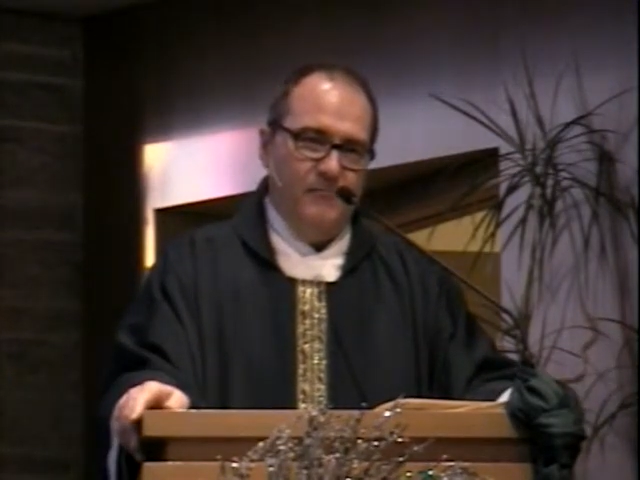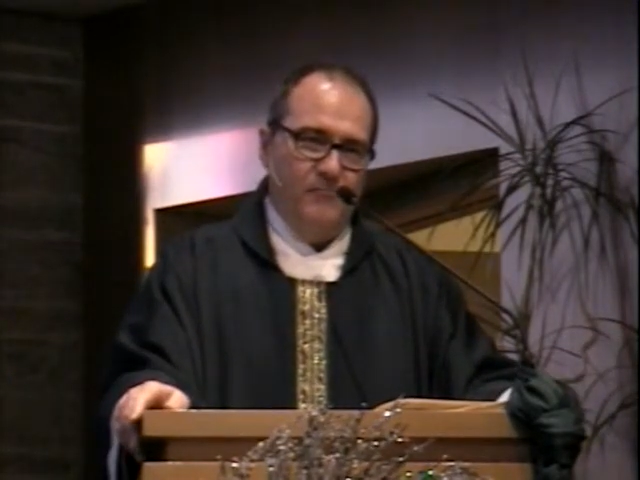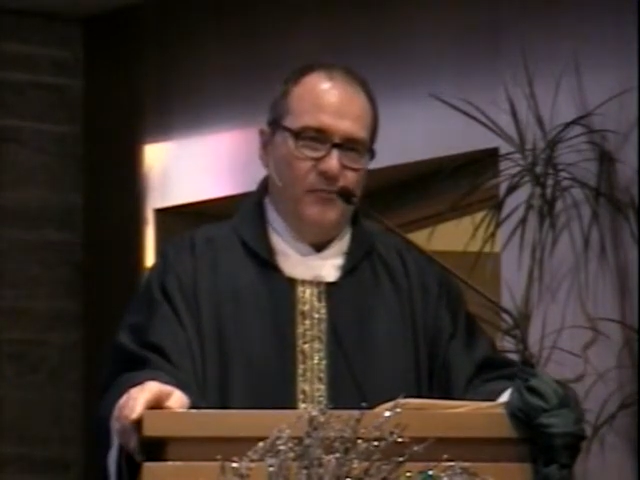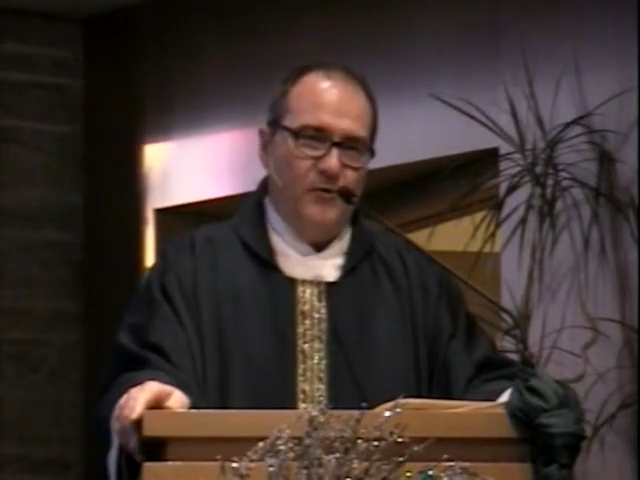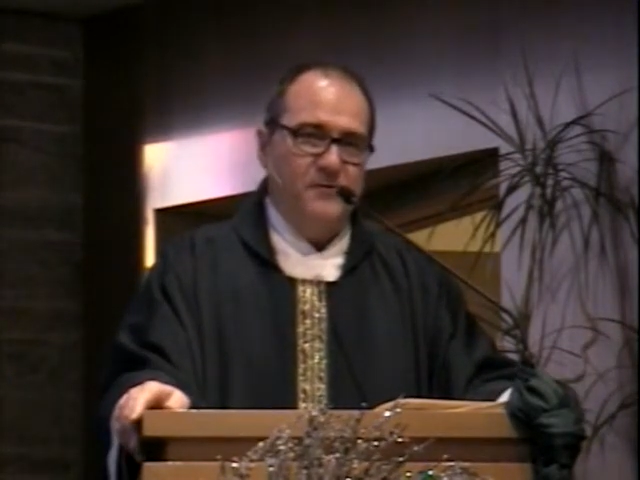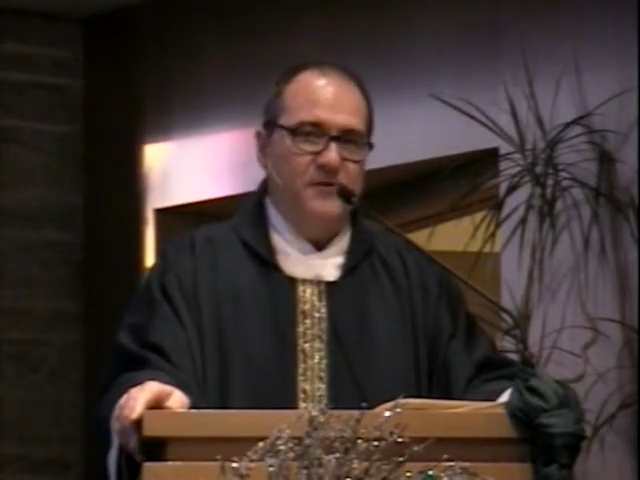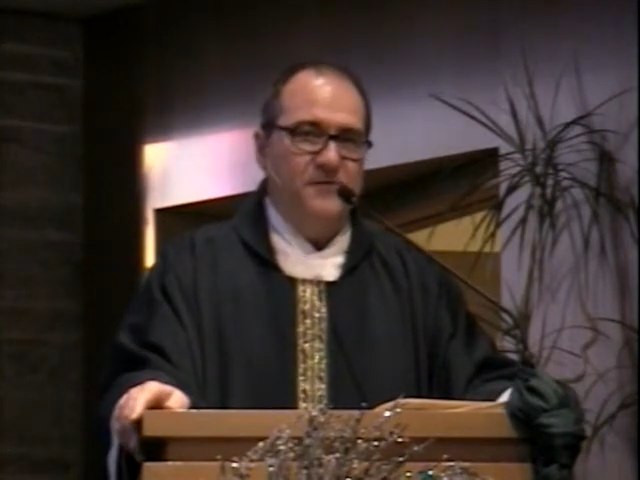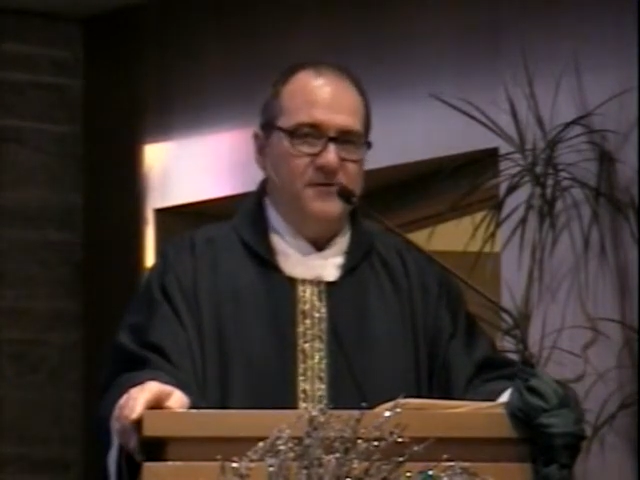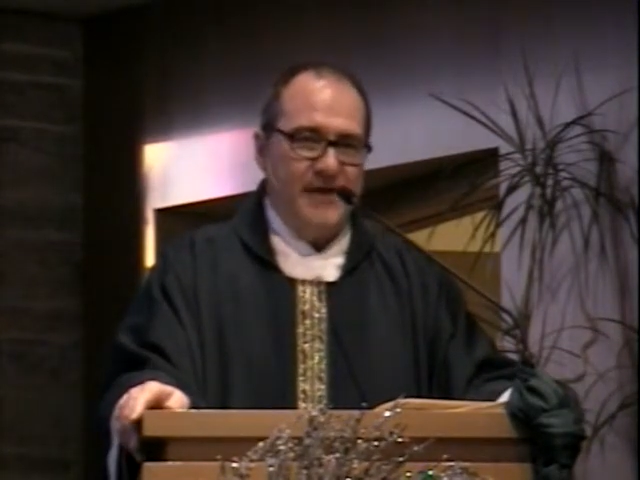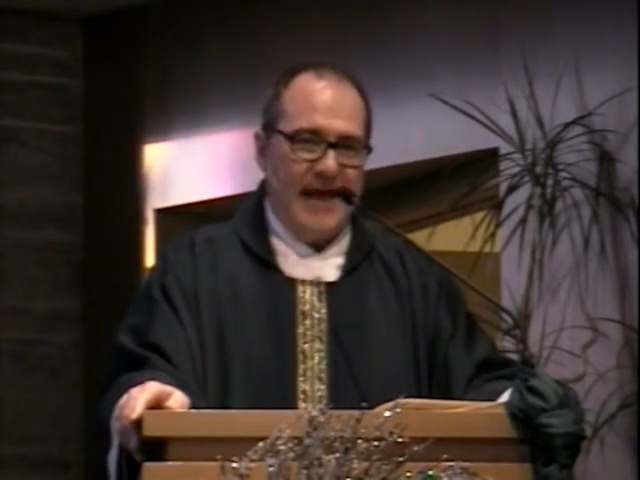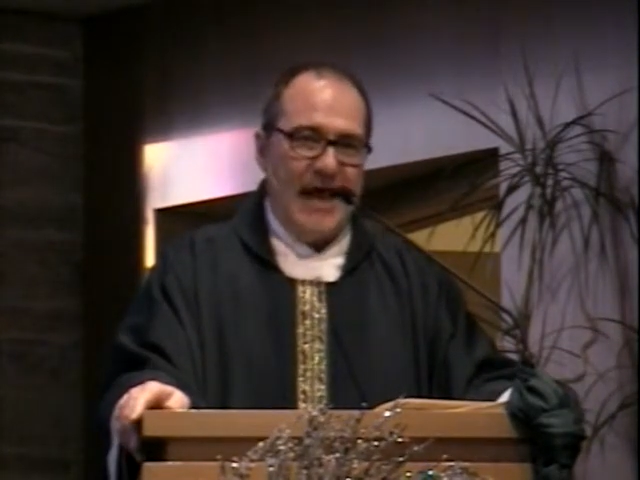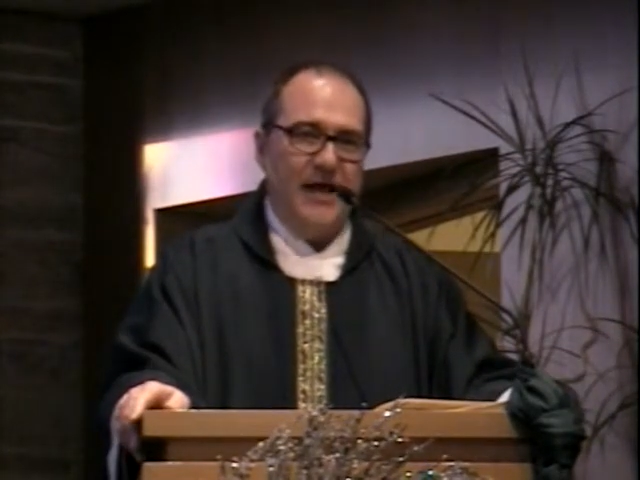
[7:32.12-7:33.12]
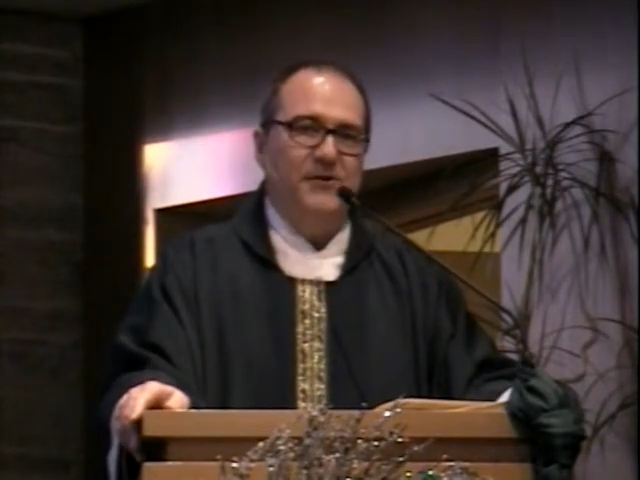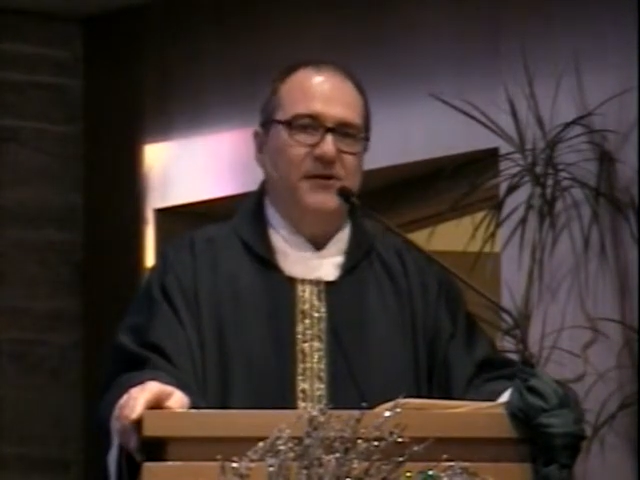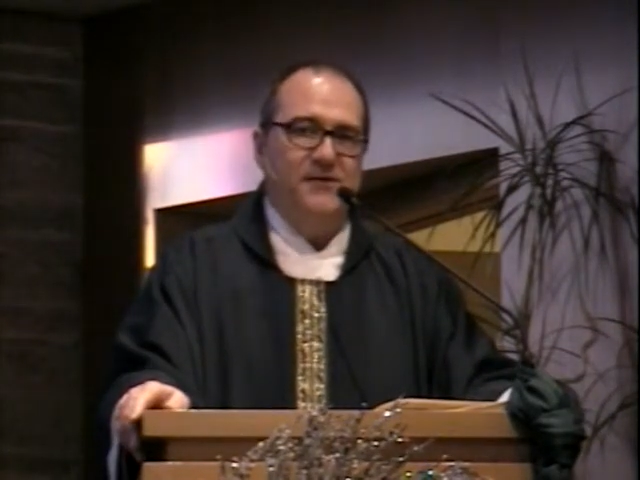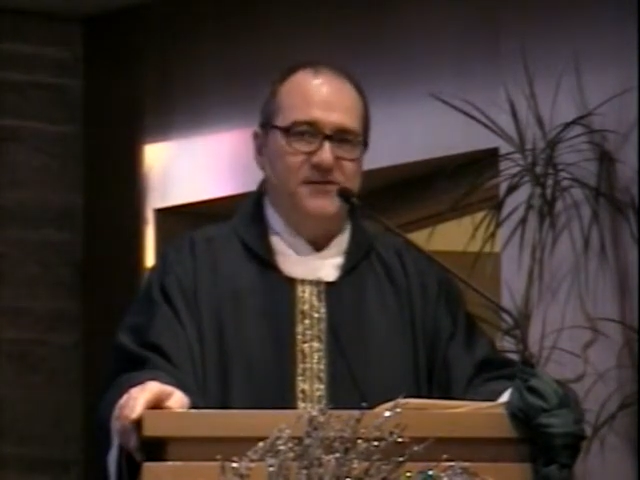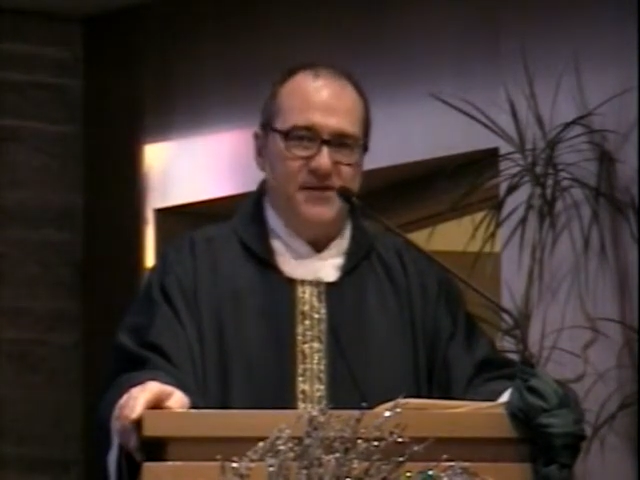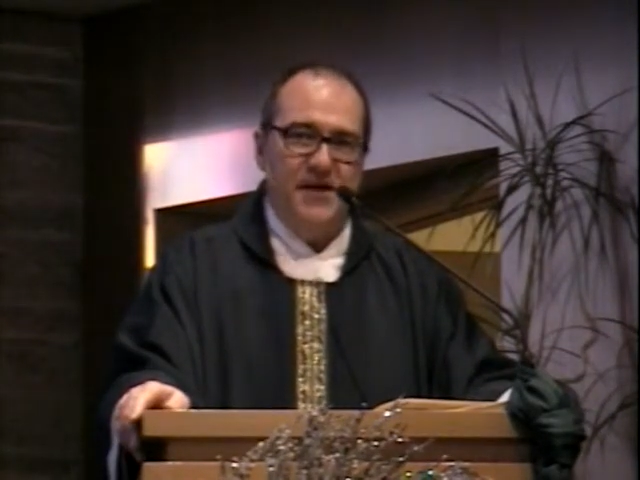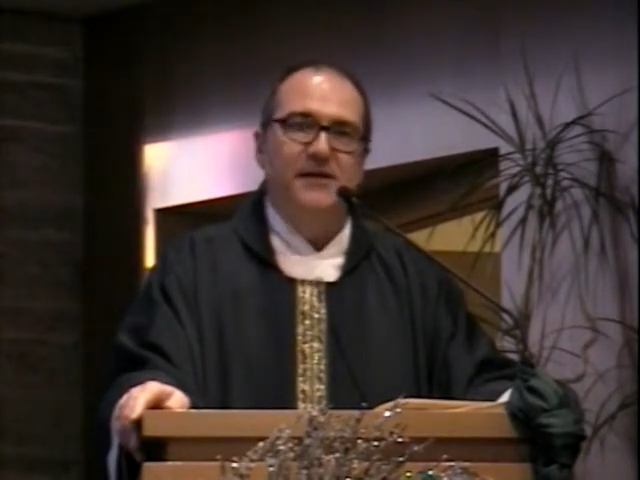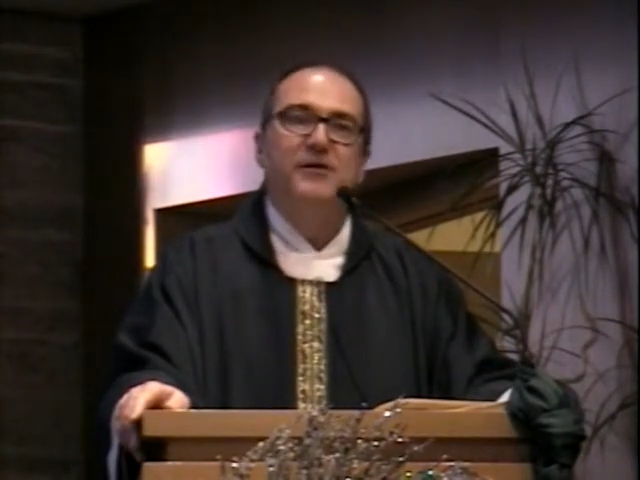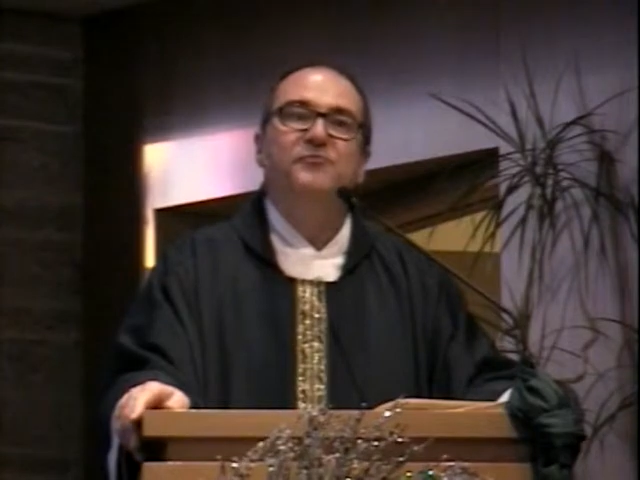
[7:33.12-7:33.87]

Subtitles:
Most of us Catholics tend